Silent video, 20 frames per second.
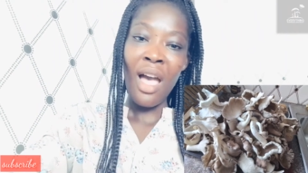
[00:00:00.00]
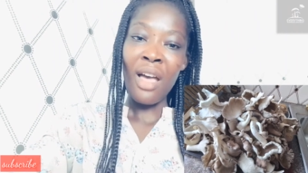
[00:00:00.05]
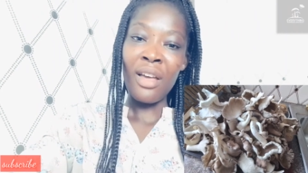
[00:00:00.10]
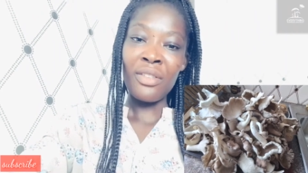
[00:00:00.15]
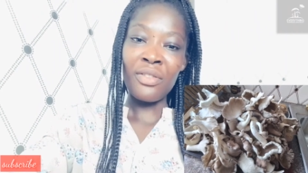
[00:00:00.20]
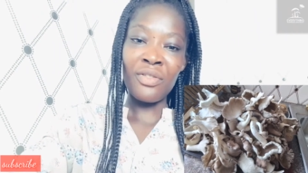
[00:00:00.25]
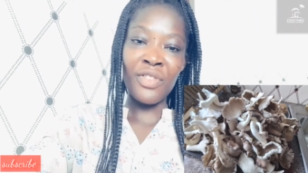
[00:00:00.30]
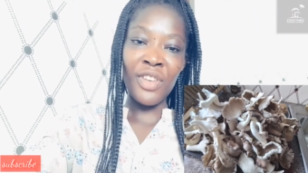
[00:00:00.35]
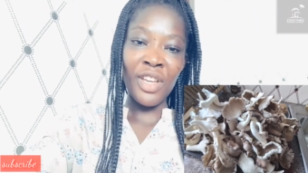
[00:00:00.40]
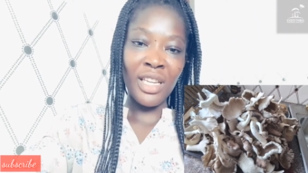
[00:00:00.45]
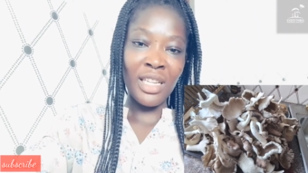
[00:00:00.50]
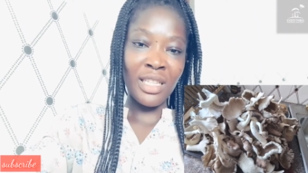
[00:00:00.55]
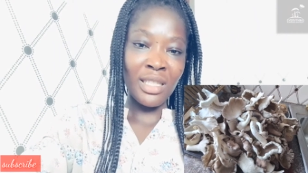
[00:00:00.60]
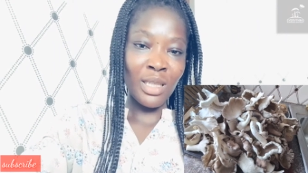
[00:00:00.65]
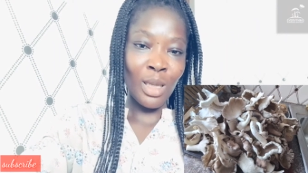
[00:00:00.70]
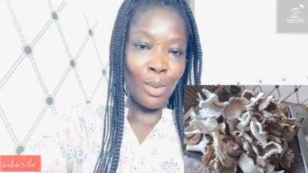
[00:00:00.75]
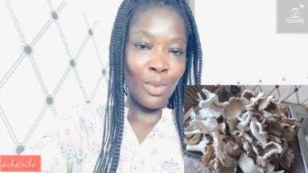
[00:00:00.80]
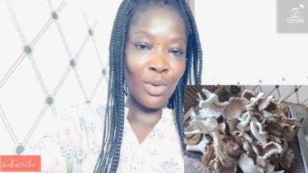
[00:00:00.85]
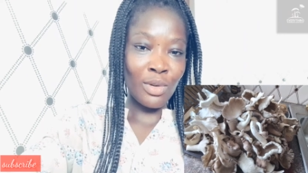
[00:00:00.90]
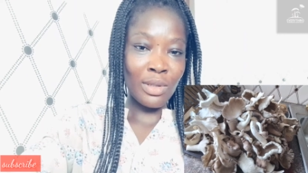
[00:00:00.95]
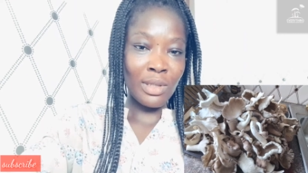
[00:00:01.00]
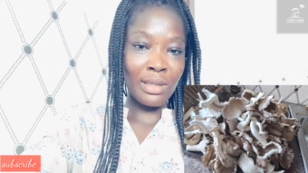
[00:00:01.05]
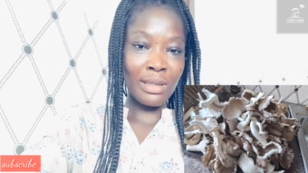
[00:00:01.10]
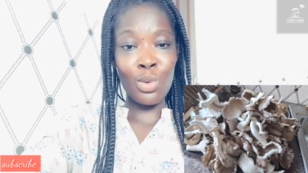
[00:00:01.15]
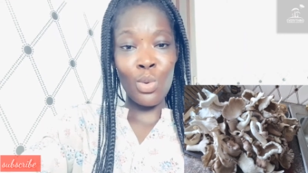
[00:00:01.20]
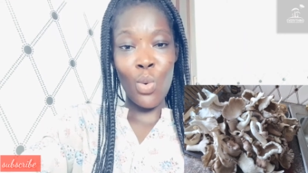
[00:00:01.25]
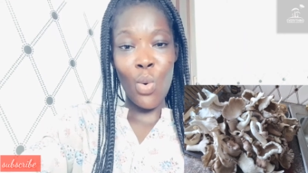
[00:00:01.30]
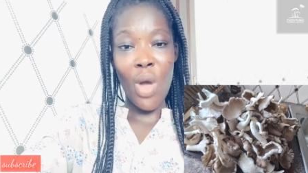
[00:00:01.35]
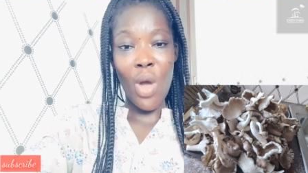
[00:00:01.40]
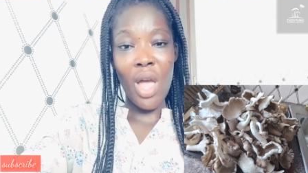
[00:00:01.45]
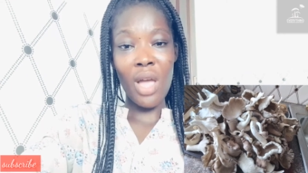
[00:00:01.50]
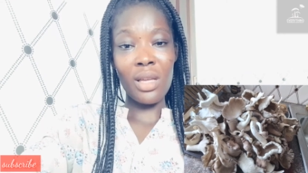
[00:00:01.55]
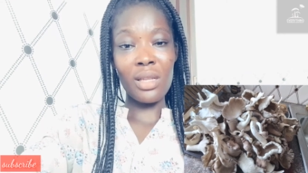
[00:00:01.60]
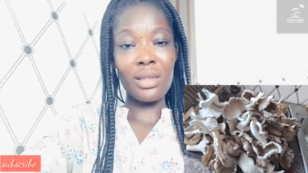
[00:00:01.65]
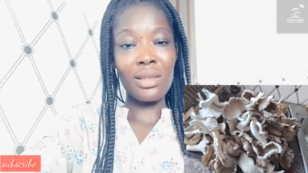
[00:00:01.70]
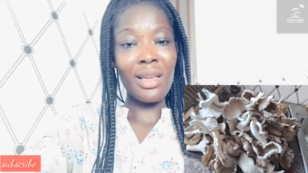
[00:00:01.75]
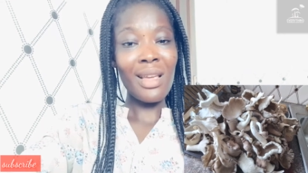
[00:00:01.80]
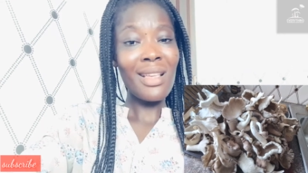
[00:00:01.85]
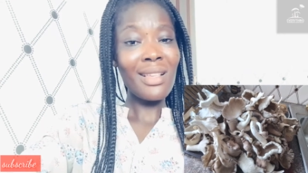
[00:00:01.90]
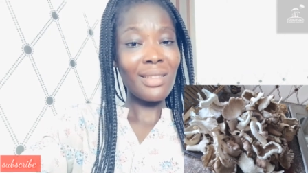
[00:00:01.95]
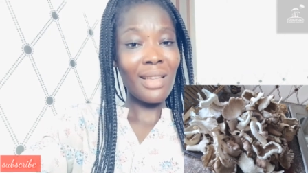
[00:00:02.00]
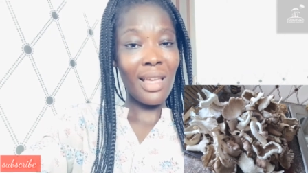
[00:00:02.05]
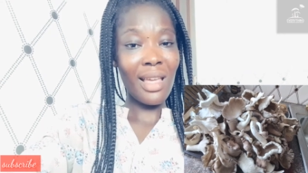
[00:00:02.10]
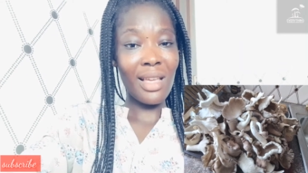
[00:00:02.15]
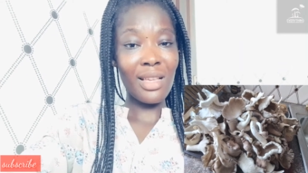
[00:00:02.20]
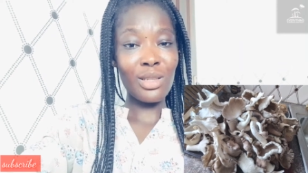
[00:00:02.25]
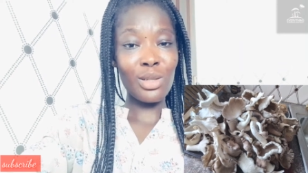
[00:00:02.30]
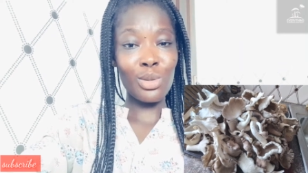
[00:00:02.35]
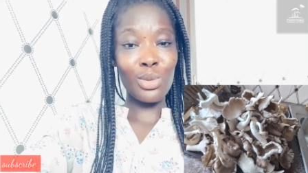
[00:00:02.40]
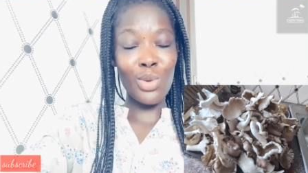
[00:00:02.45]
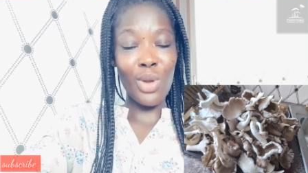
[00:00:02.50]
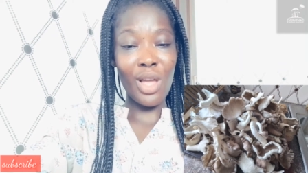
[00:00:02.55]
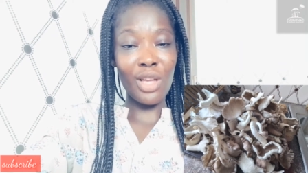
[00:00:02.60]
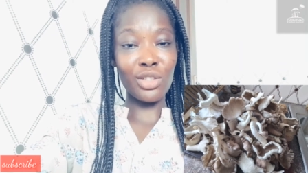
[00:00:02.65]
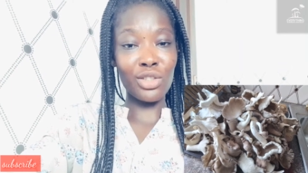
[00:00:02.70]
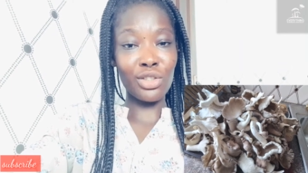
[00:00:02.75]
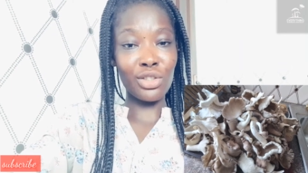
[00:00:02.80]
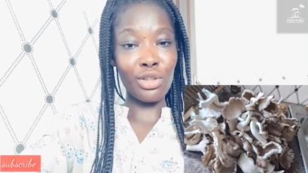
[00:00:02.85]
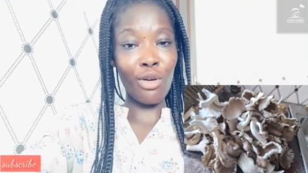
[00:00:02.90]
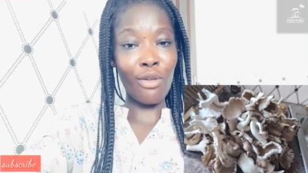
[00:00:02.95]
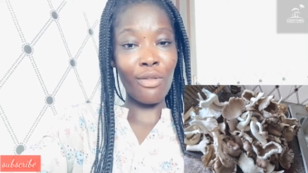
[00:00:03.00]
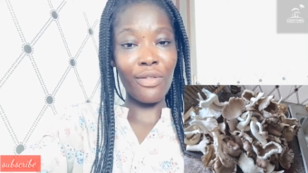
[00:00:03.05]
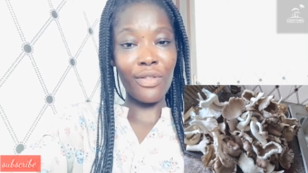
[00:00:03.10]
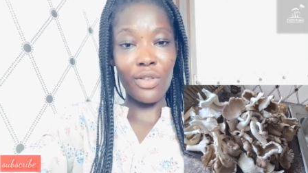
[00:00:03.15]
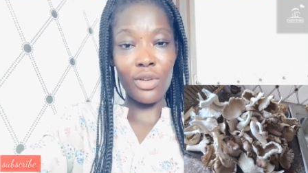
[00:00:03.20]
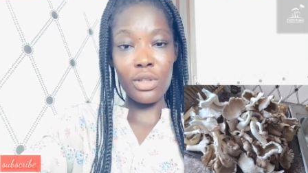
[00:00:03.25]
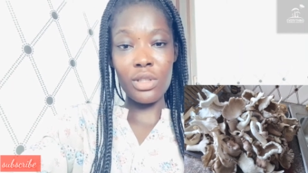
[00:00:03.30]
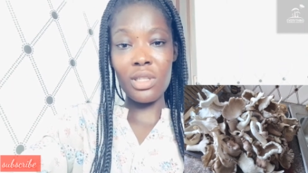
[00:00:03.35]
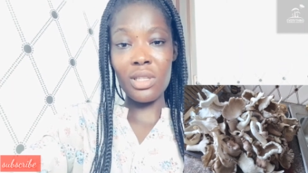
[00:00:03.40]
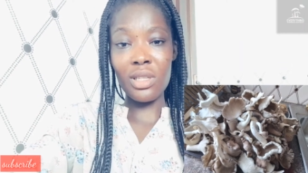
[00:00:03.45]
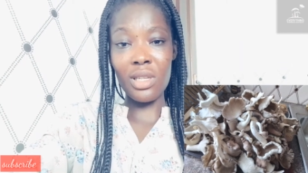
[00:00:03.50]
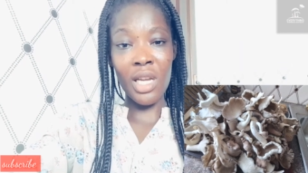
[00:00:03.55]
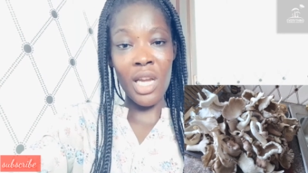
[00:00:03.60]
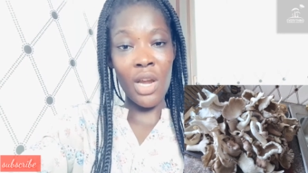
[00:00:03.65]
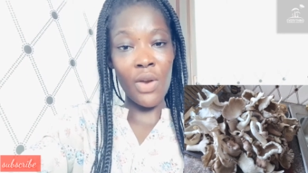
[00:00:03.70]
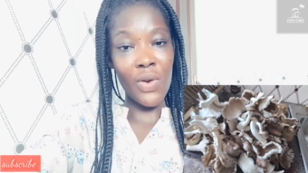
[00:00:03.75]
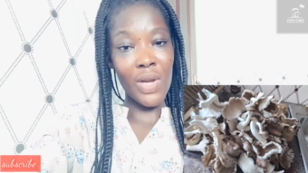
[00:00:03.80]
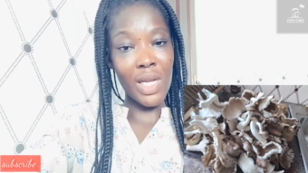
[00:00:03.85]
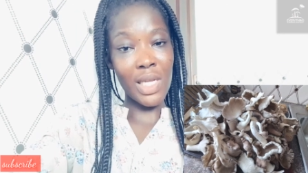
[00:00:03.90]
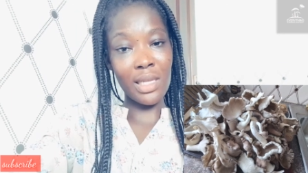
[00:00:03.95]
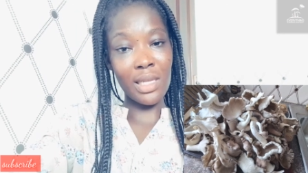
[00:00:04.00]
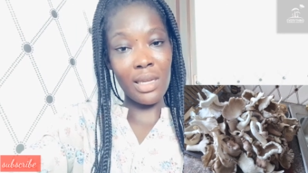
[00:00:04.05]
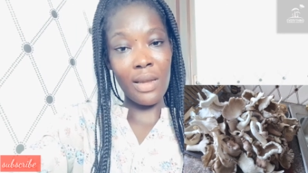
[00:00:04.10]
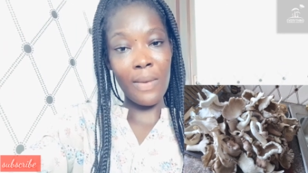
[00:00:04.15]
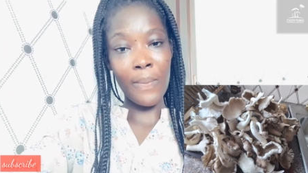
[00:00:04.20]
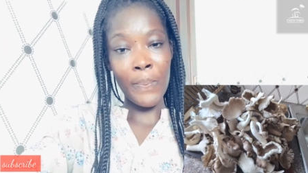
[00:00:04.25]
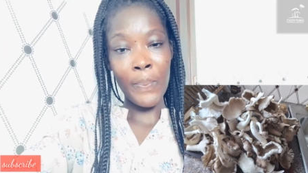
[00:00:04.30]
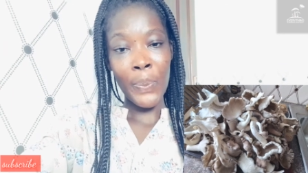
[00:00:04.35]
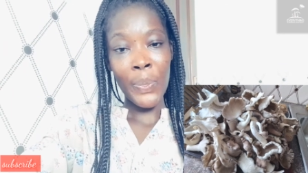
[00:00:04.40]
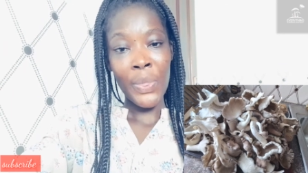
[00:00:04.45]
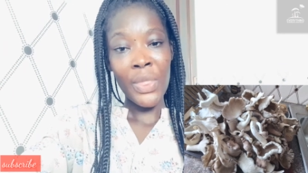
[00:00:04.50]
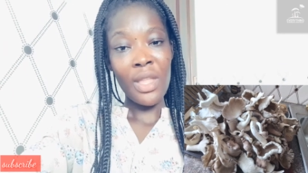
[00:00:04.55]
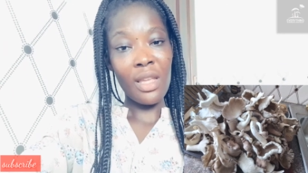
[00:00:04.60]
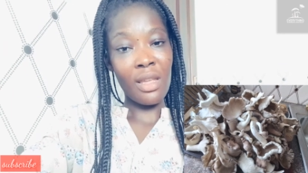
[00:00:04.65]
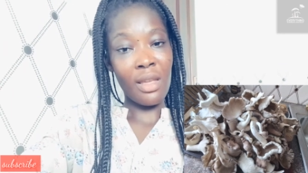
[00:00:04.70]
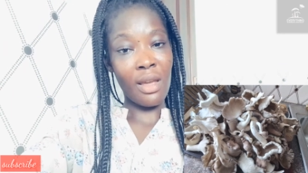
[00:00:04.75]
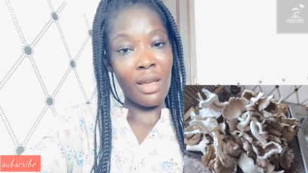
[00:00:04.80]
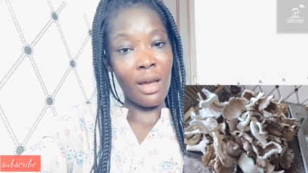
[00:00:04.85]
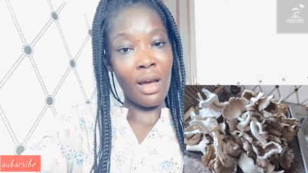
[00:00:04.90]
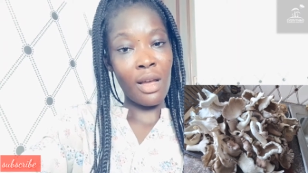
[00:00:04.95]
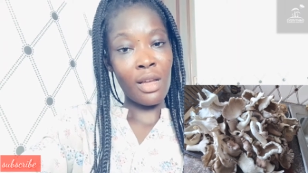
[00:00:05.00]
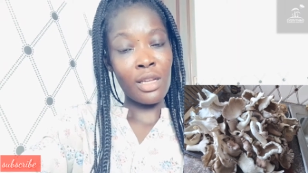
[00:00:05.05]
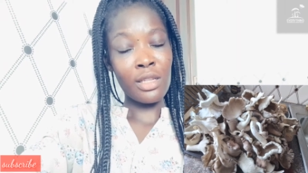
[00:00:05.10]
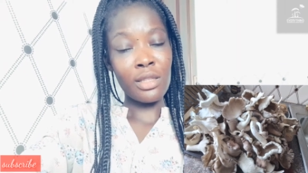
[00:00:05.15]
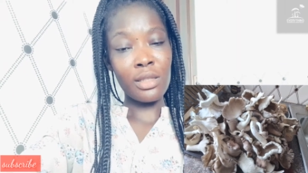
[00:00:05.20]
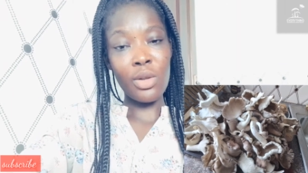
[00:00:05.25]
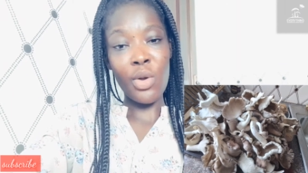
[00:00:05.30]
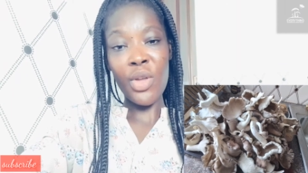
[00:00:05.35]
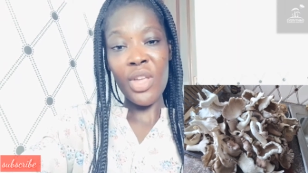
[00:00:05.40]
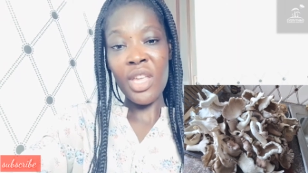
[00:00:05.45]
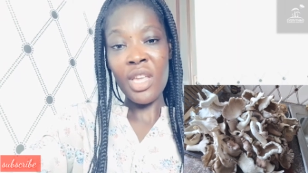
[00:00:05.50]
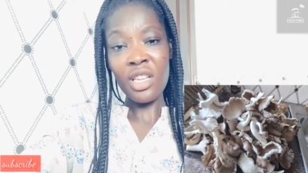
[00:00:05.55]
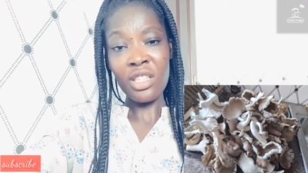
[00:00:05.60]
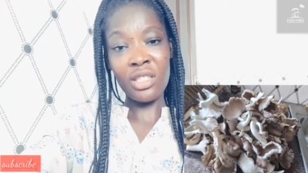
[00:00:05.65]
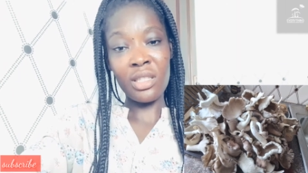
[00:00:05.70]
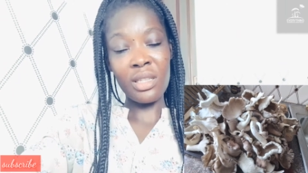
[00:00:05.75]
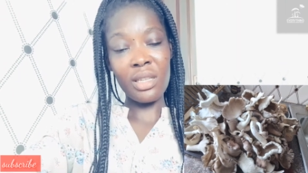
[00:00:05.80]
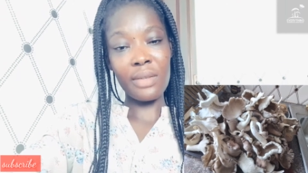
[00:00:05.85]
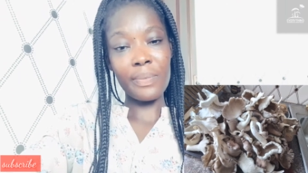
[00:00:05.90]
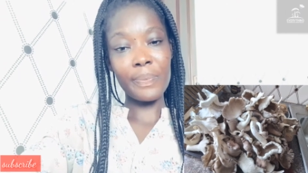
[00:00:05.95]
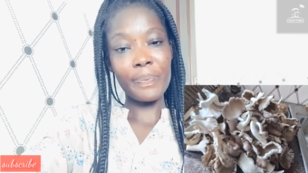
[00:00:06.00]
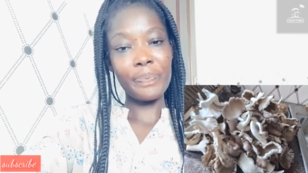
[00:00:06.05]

vegetables so this is to ensure food security yeah so each